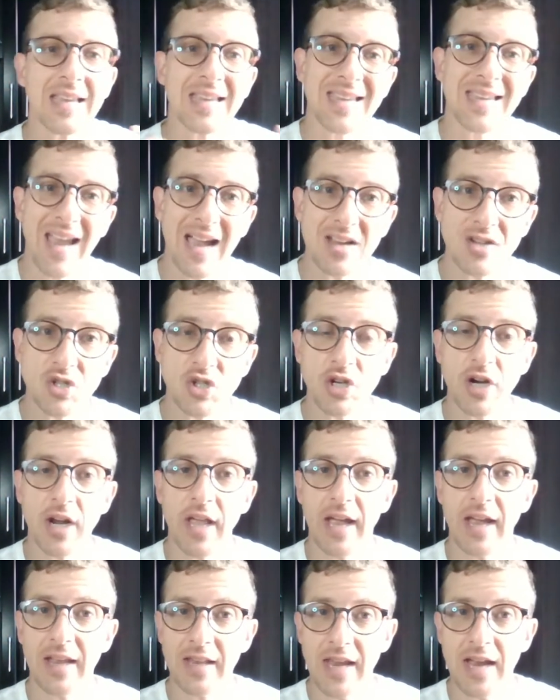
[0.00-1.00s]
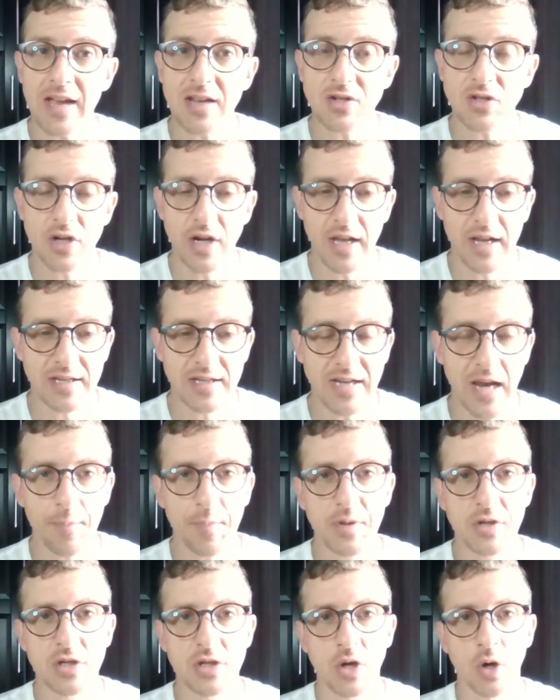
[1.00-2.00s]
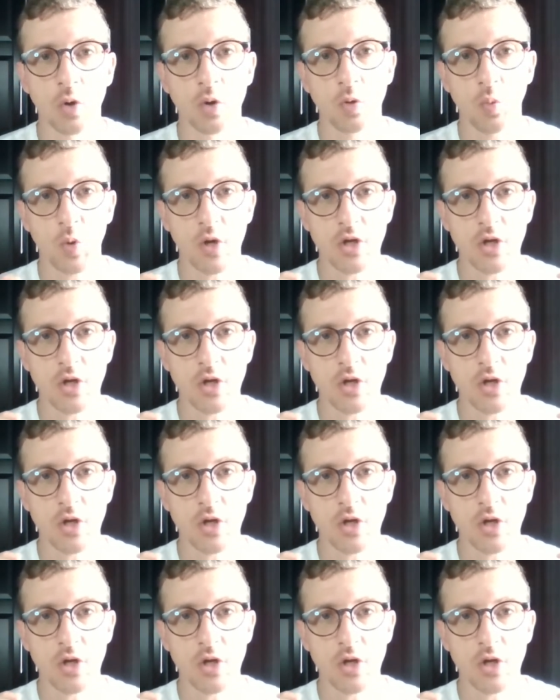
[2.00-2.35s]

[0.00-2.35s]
In yesterday's episode,